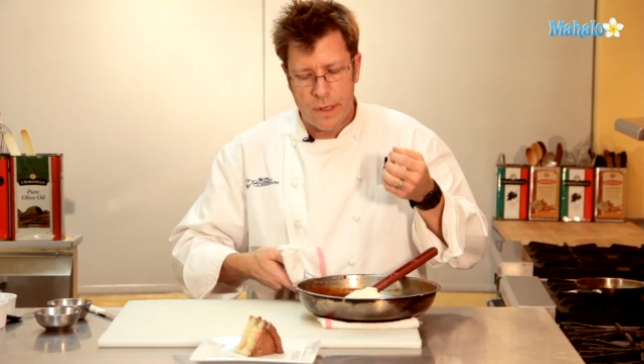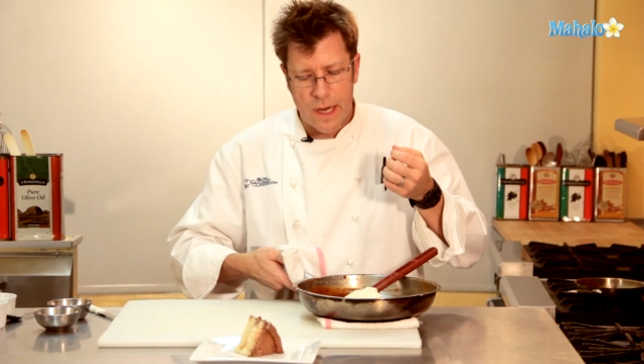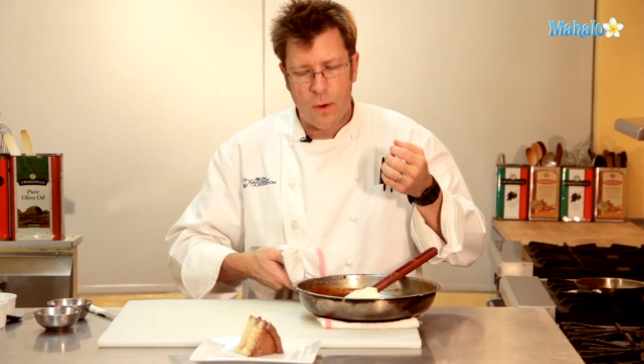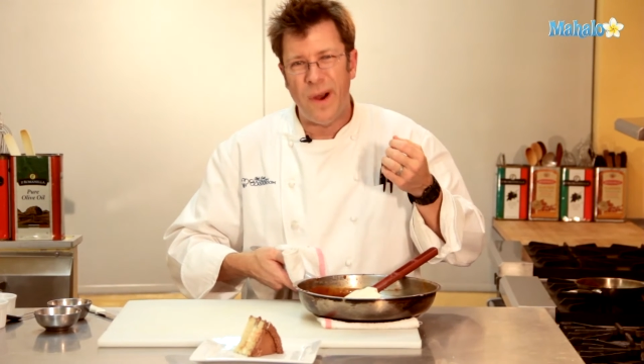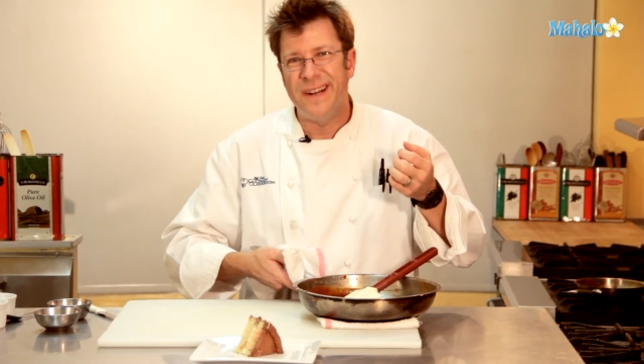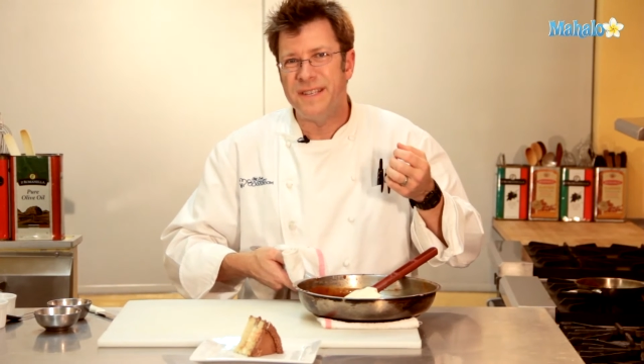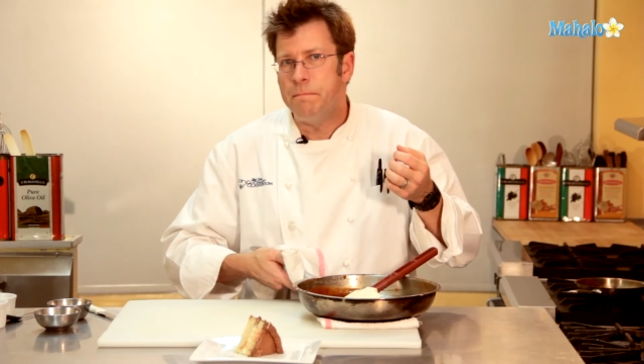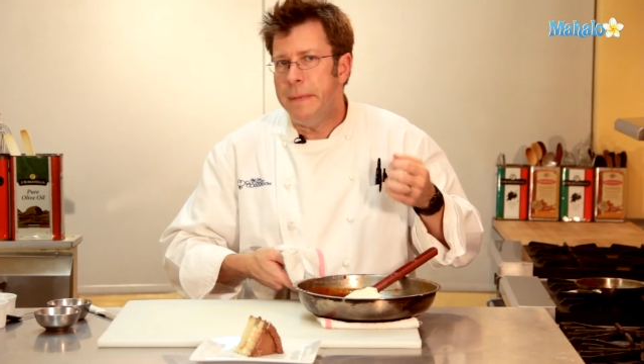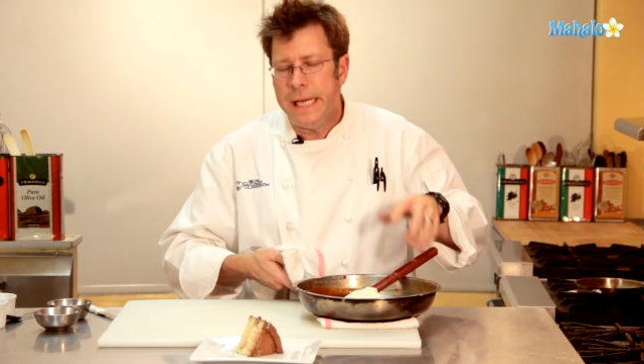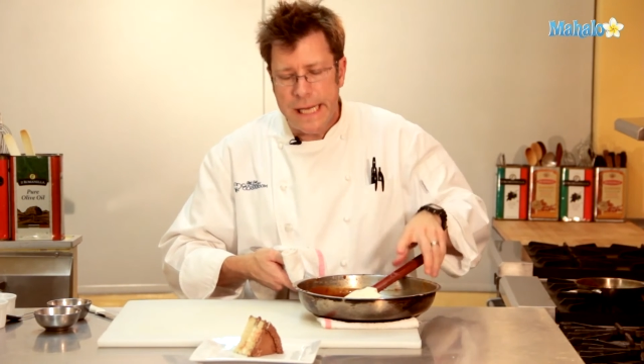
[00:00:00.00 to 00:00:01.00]
They're not quite as
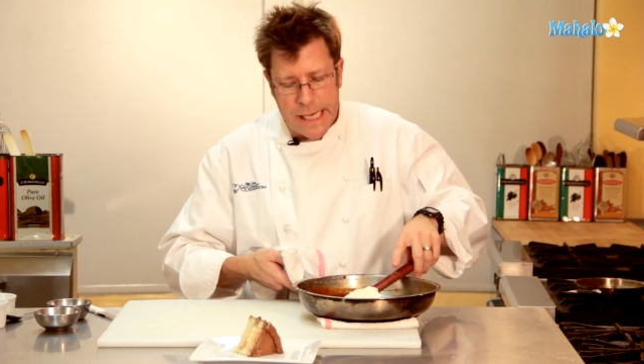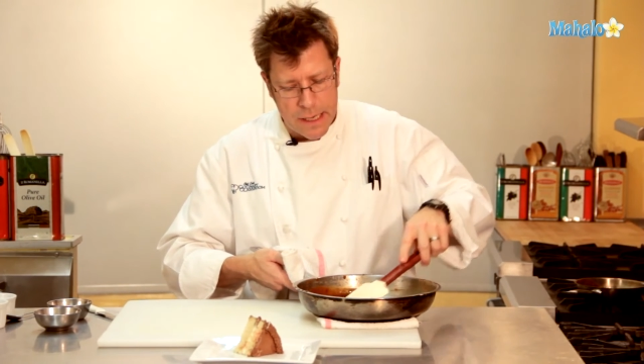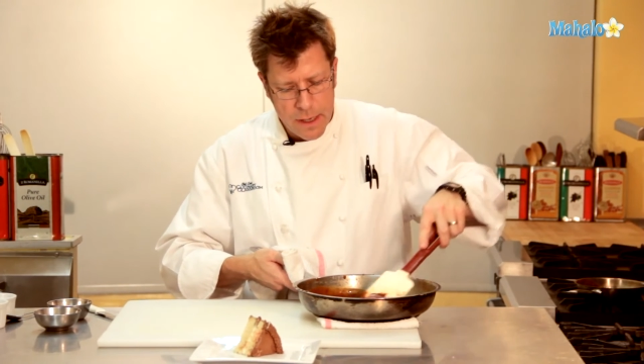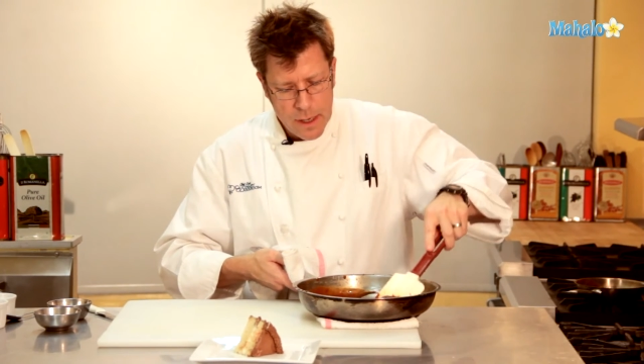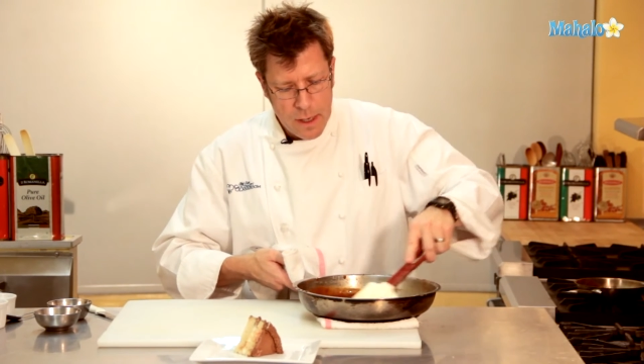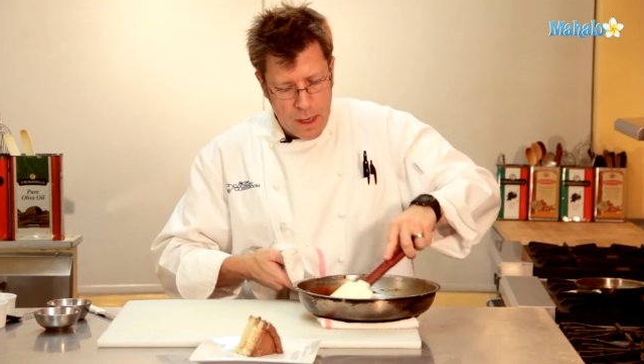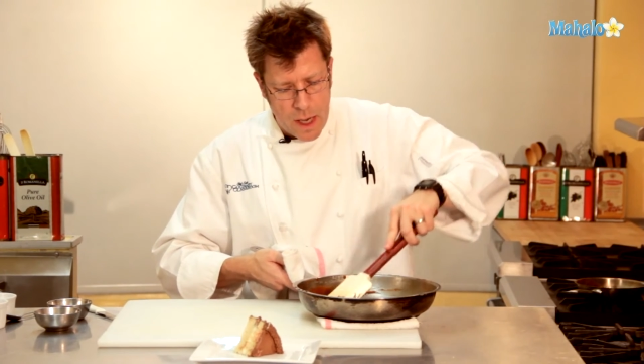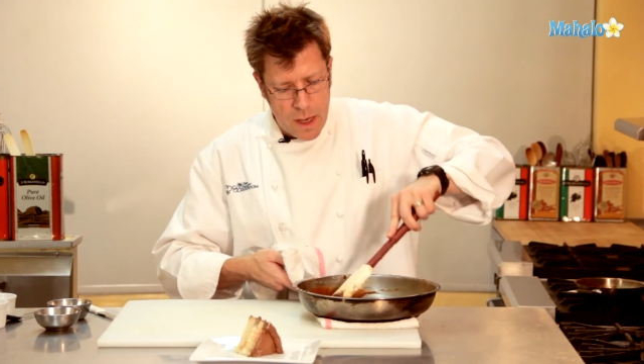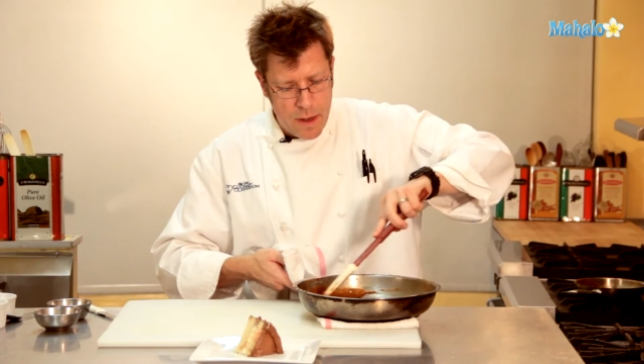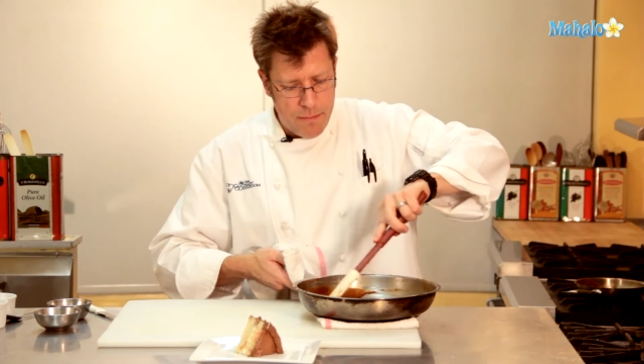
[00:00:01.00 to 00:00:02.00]
meaty,
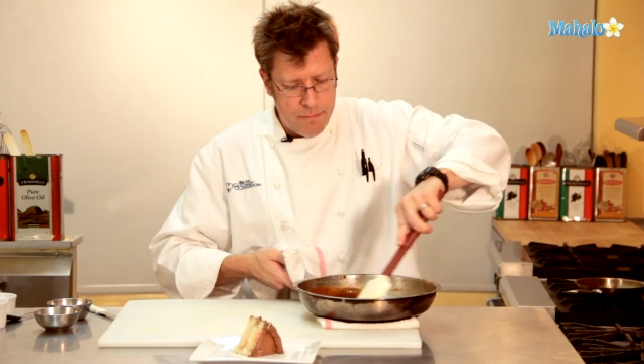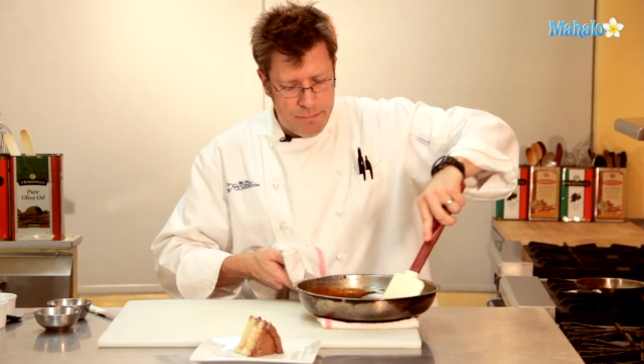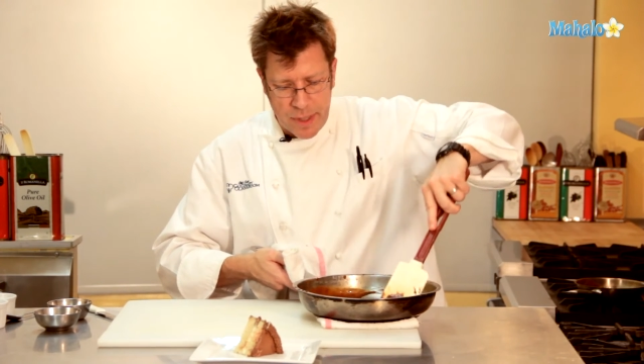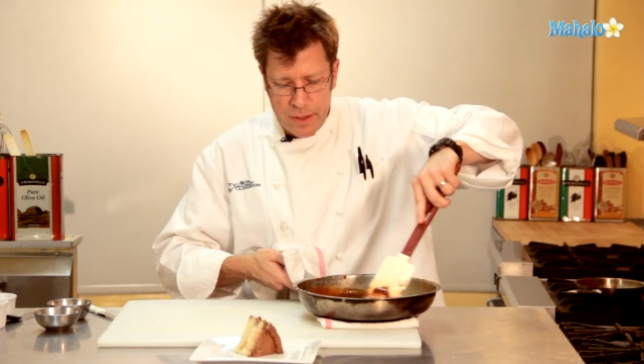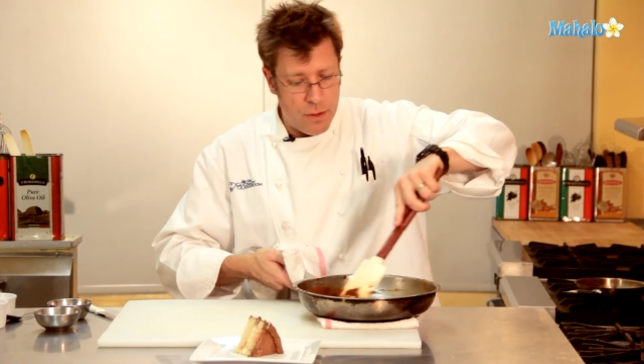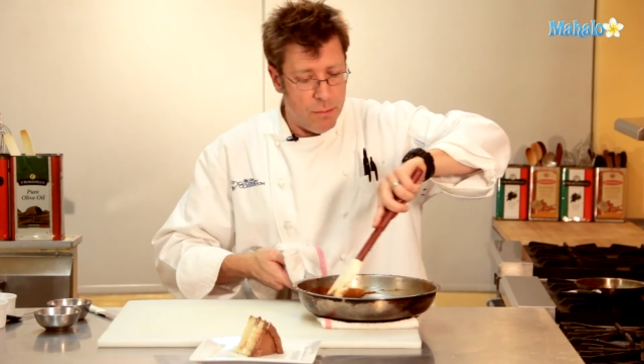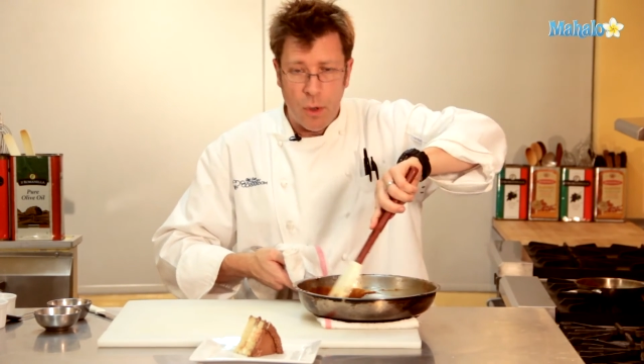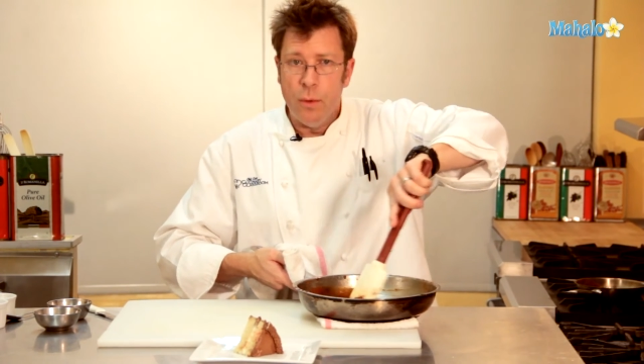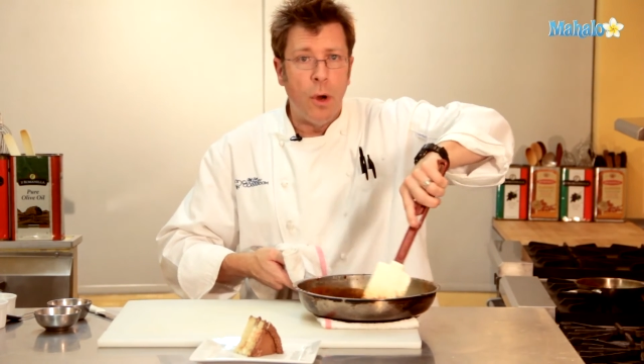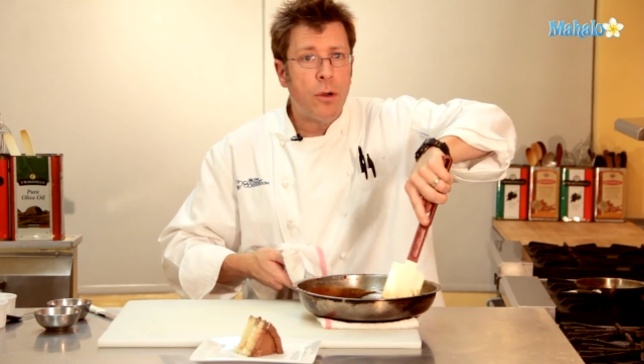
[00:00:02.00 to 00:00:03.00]
but you're
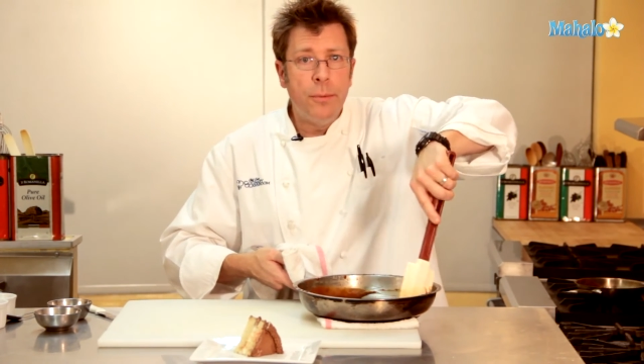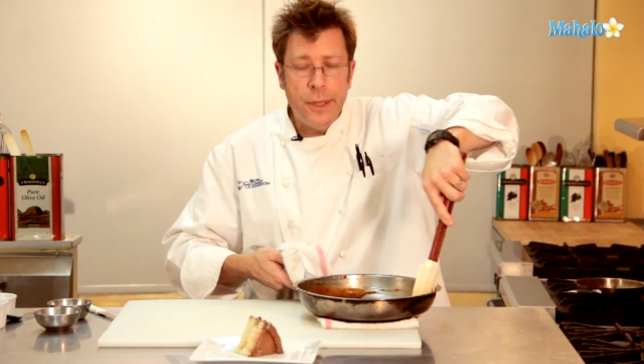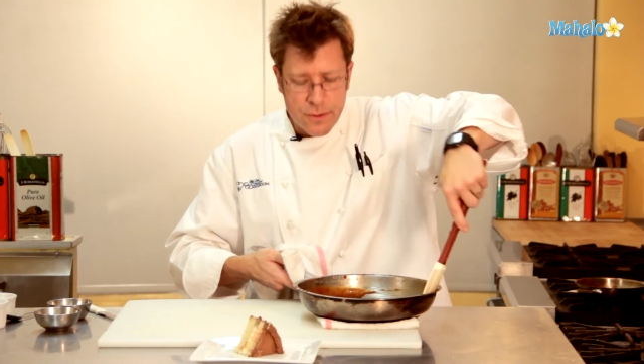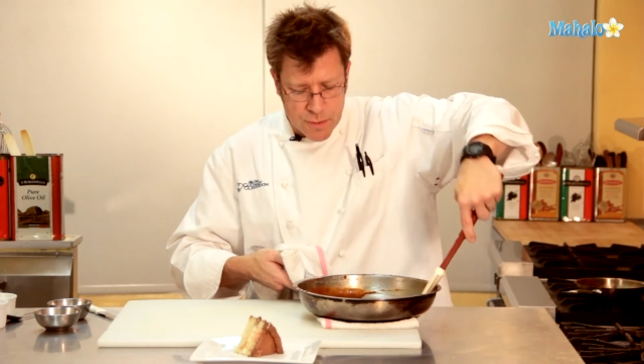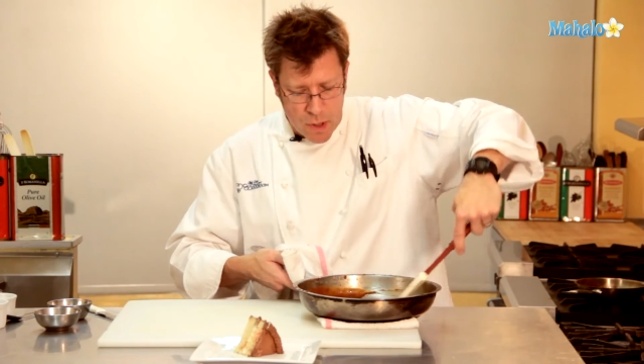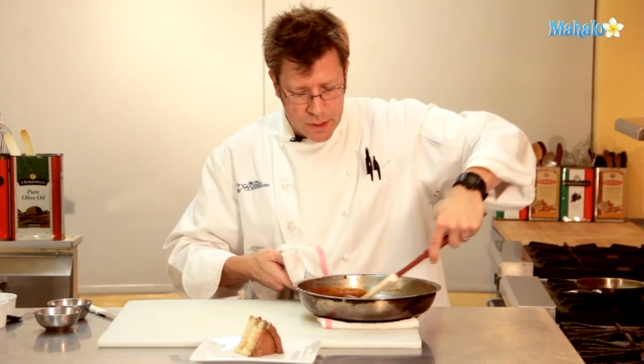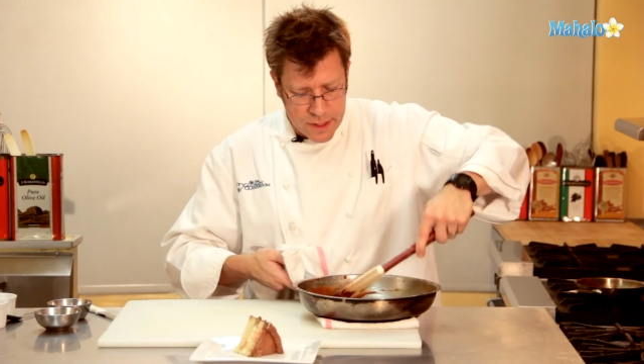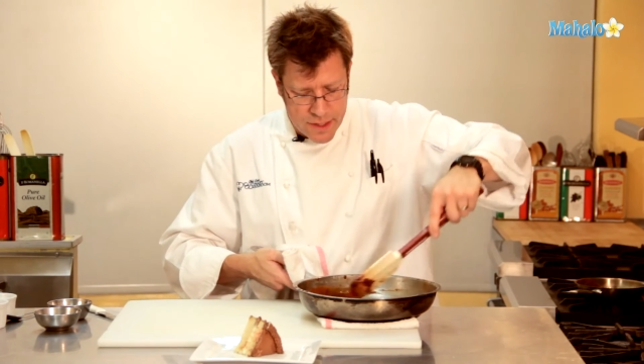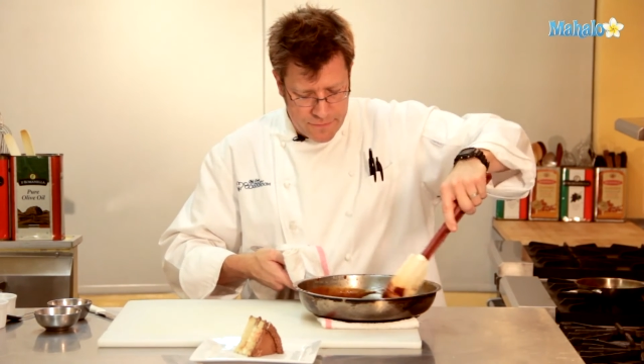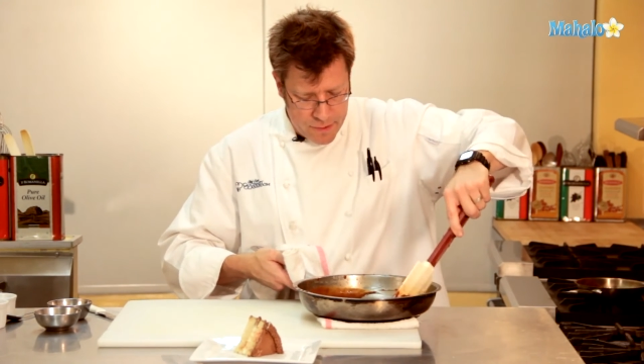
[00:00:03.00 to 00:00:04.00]
more than welcome to use
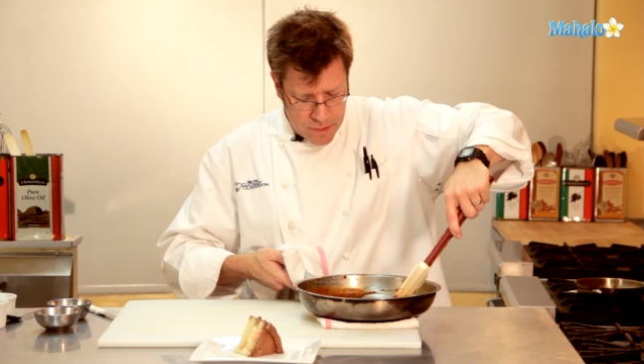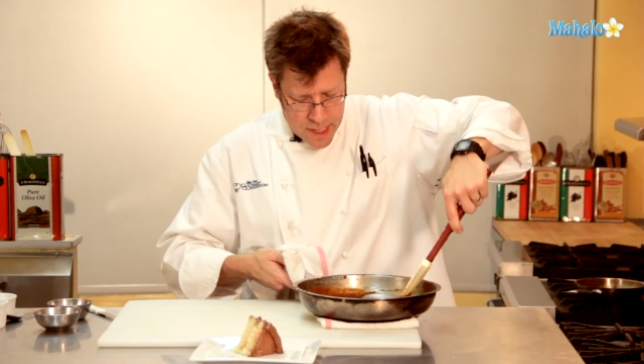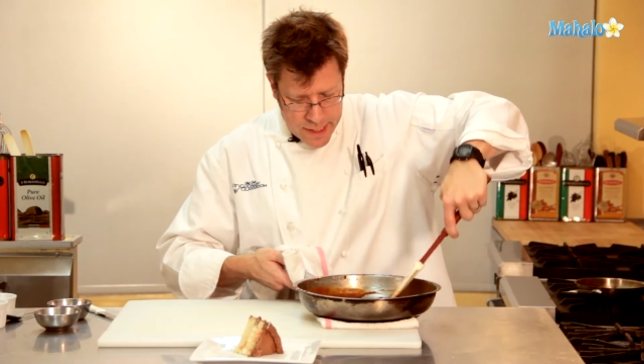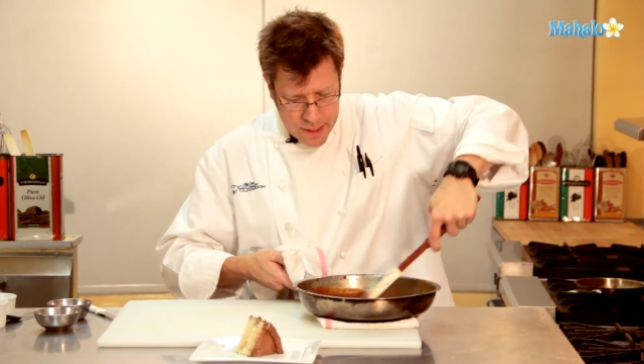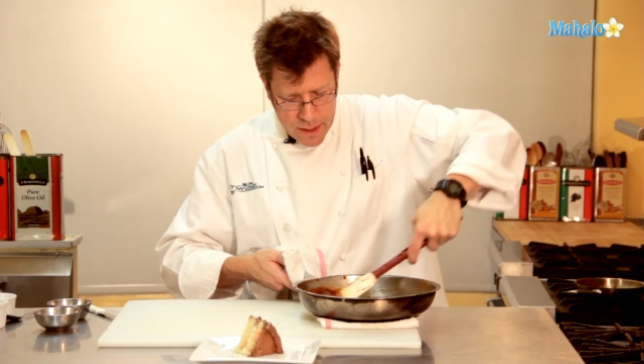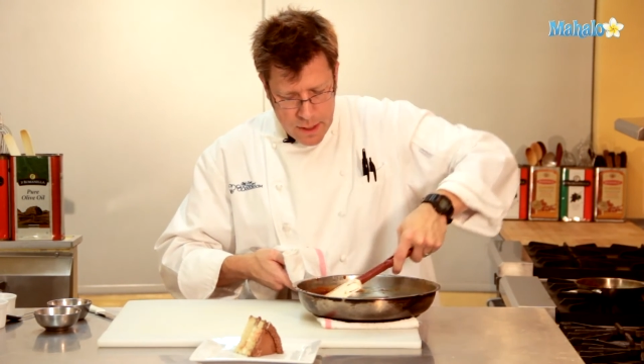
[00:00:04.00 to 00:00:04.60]
walnuts if you like.